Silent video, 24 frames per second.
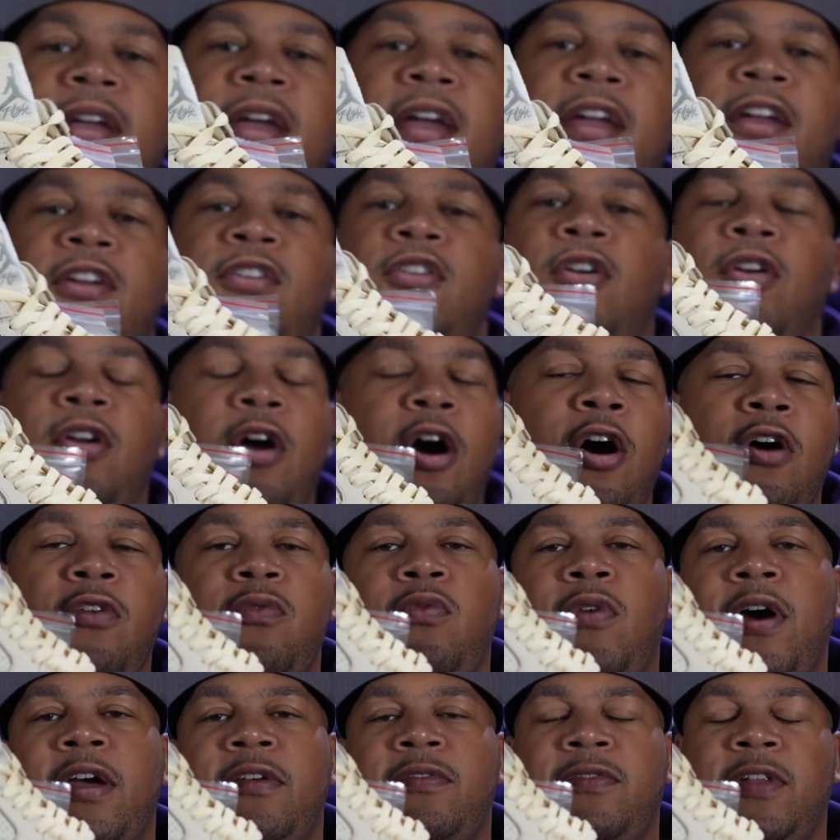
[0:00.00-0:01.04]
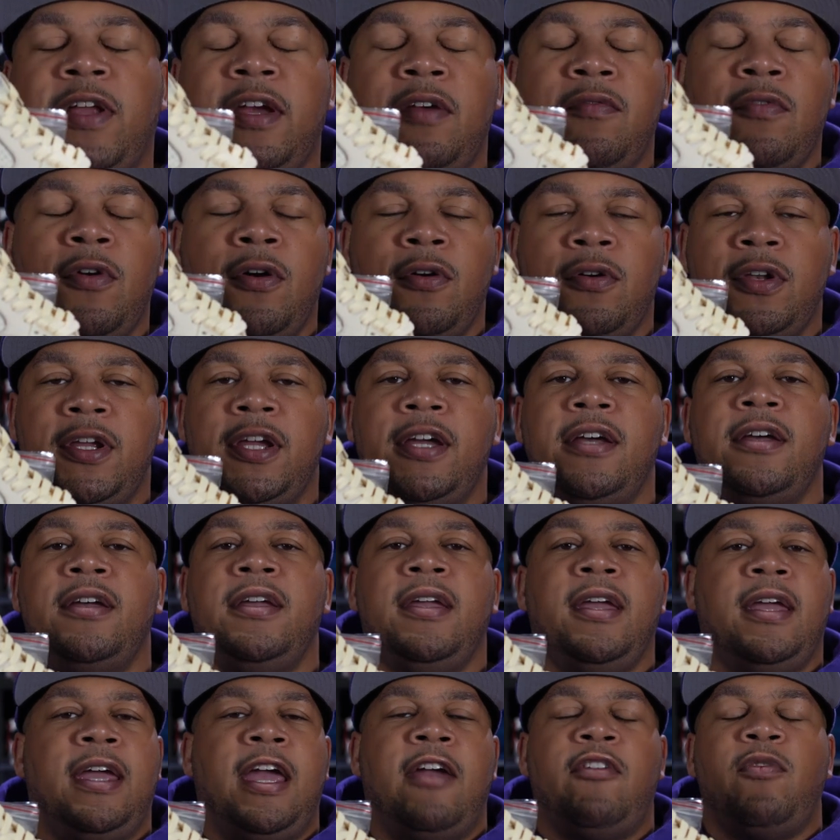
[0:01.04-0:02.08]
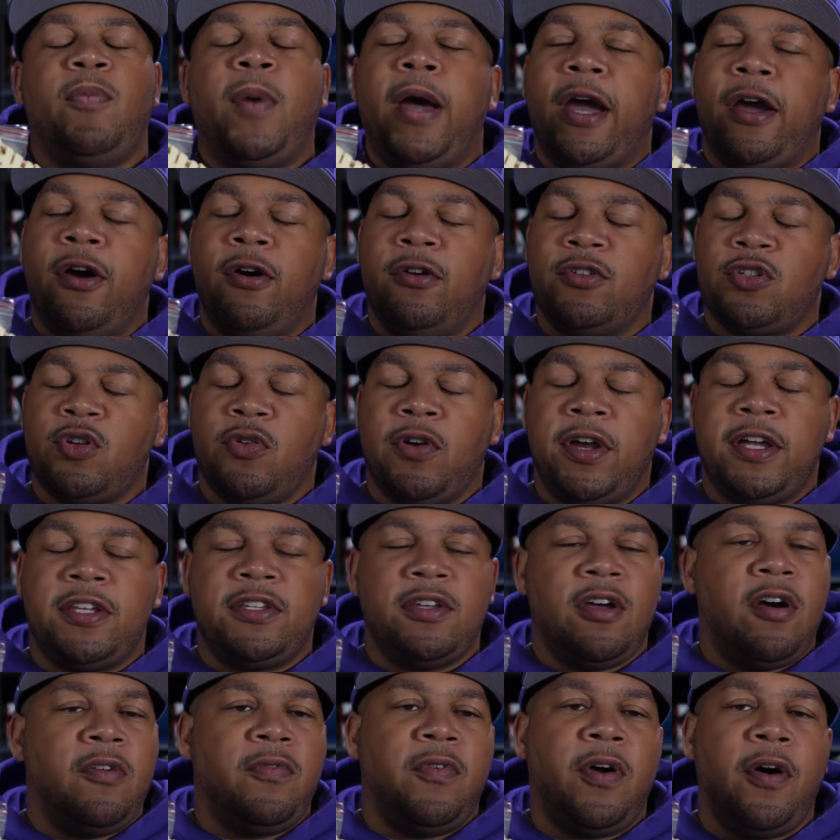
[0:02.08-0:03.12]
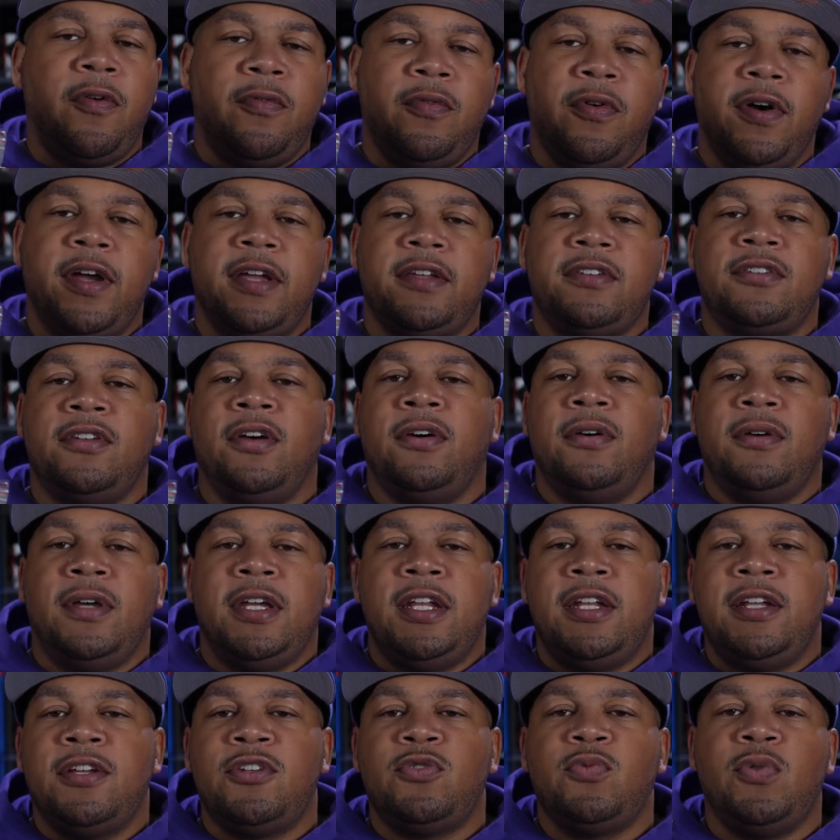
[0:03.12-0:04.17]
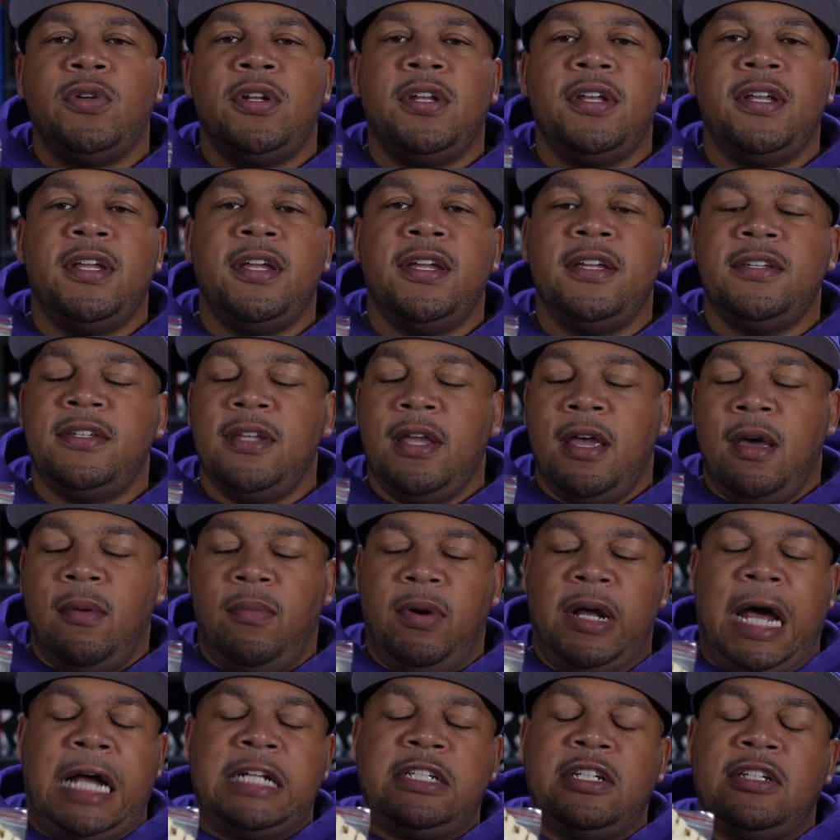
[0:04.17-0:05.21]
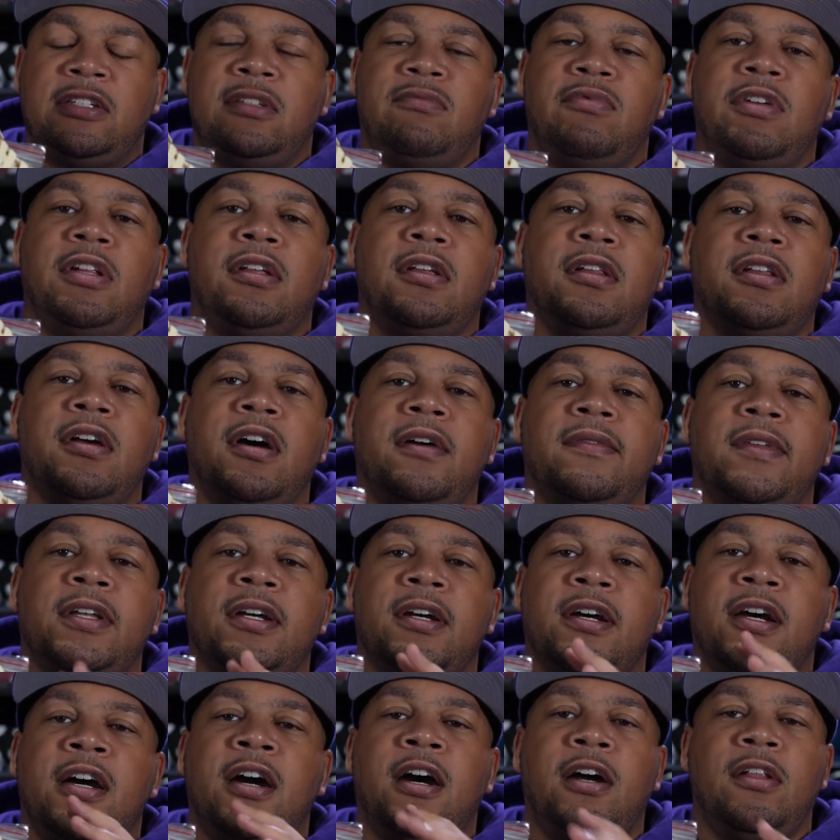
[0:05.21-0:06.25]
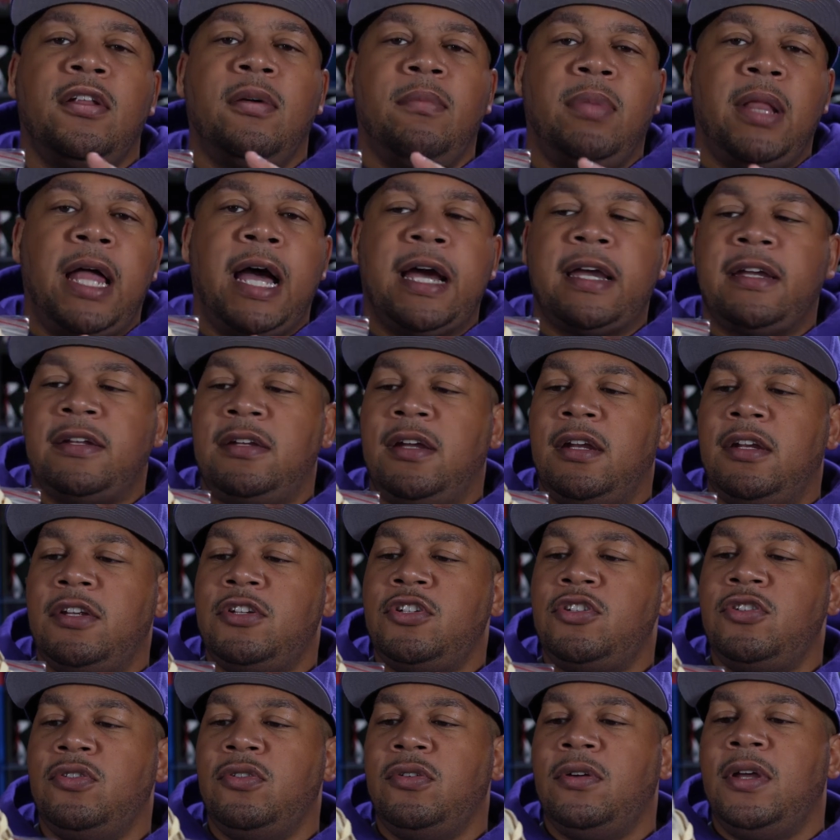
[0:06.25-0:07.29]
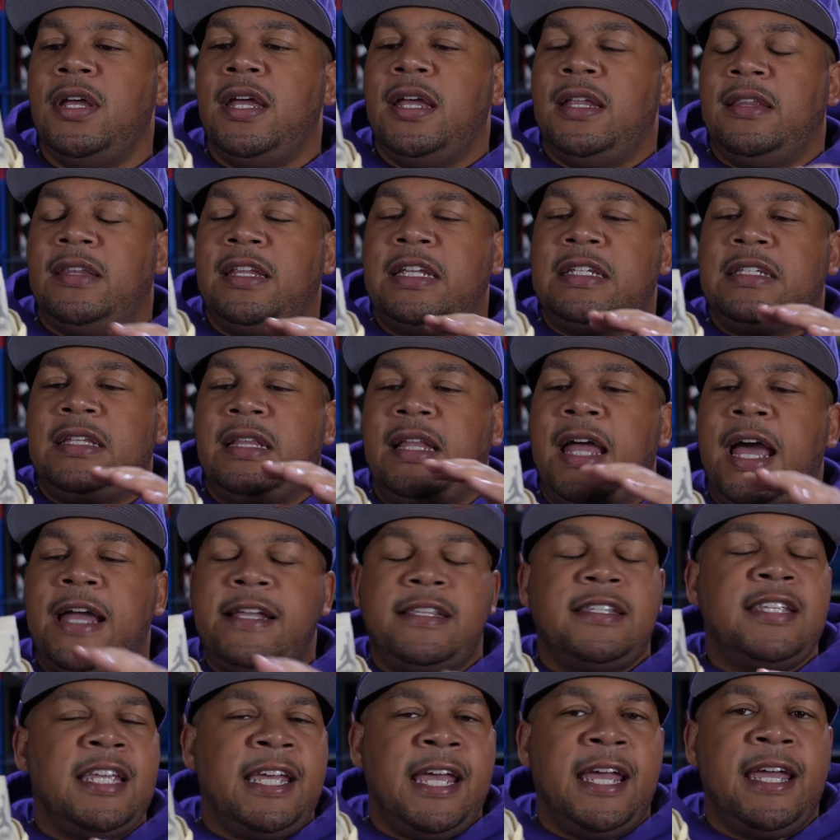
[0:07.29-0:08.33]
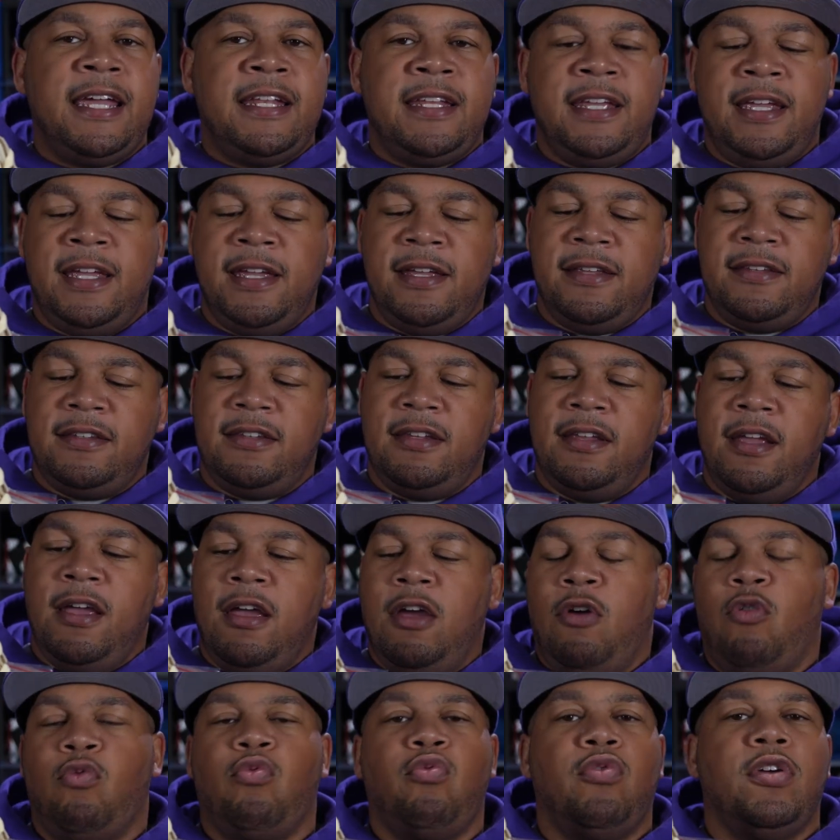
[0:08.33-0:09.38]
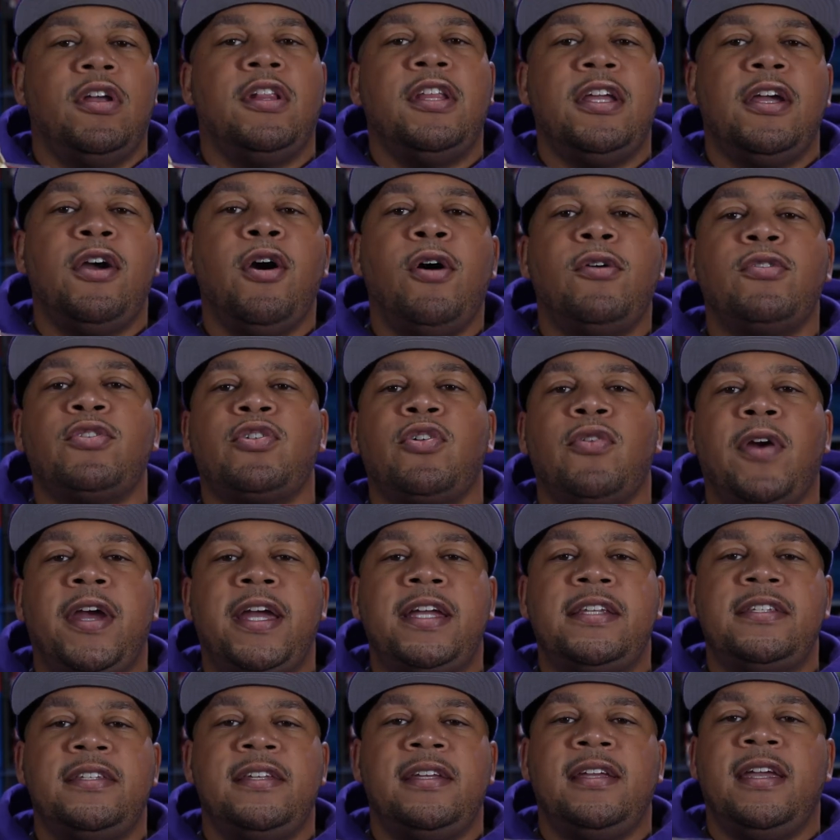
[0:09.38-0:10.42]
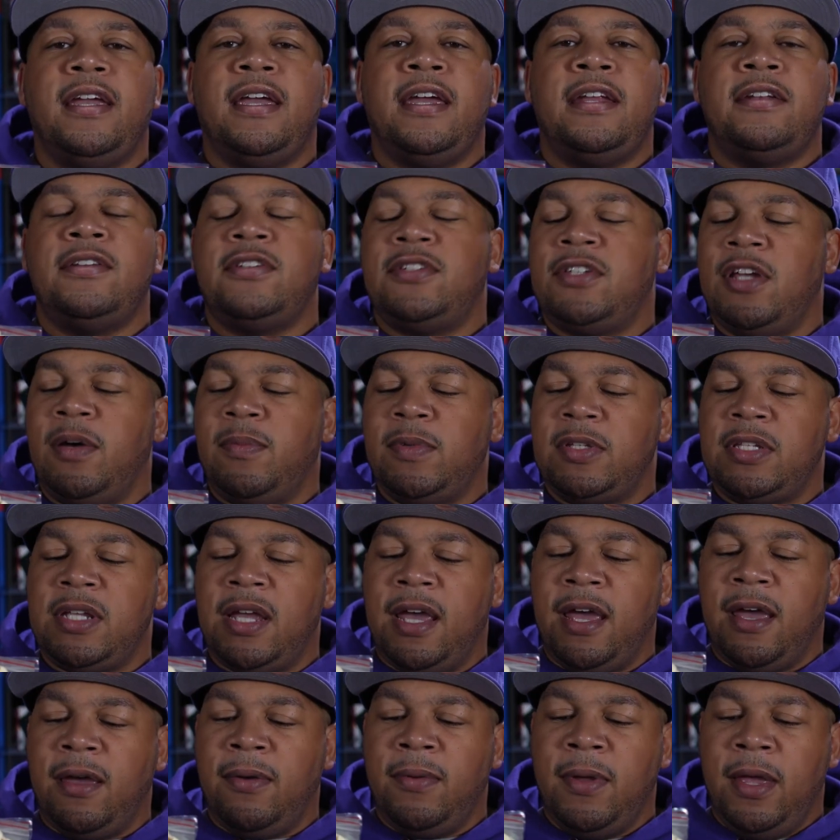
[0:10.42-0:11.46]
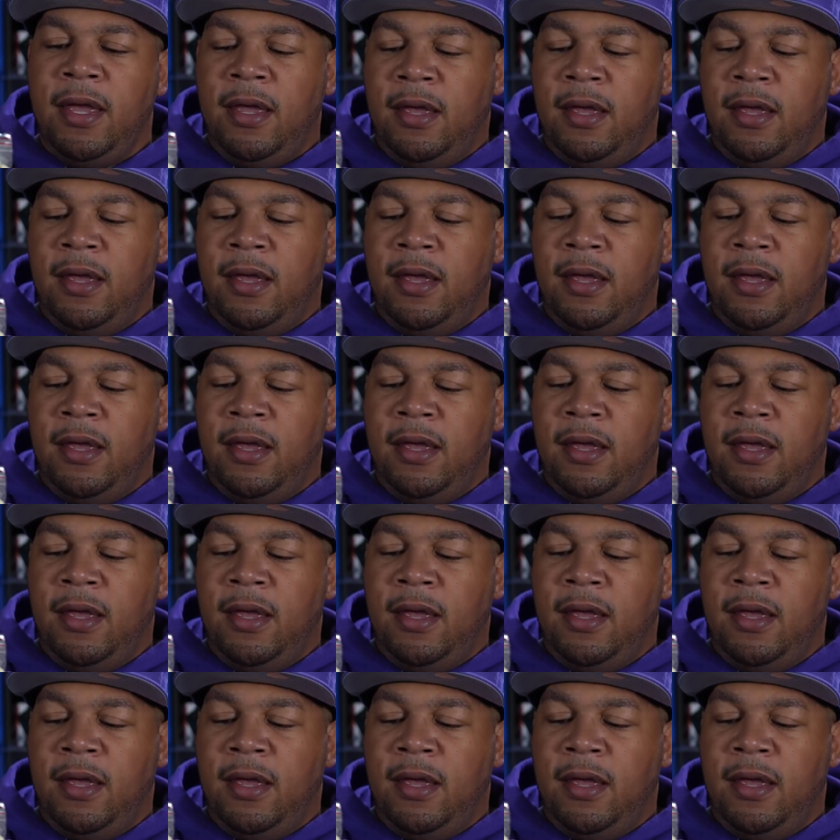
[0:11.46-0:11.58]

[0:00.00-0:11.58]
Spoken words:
You know, the off-white flavor on there, everybody goes crazy off off-white, so it is what it is. But I just really love the color blocking of this shoe. This light tan hits, really goes crazy in the summertime.